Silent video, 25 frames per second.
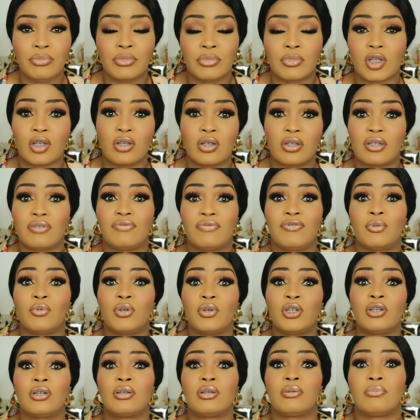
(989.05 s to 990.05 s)
because if you
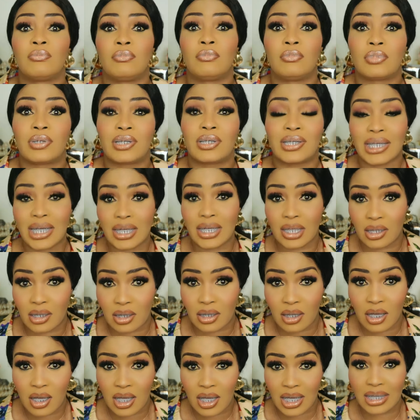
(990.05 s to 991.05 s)
want to send
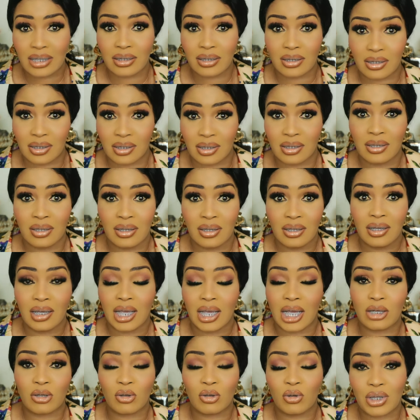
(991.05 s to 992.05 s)
hate
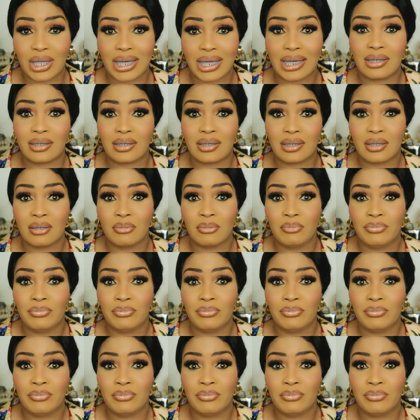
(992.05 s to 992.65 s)
and all that,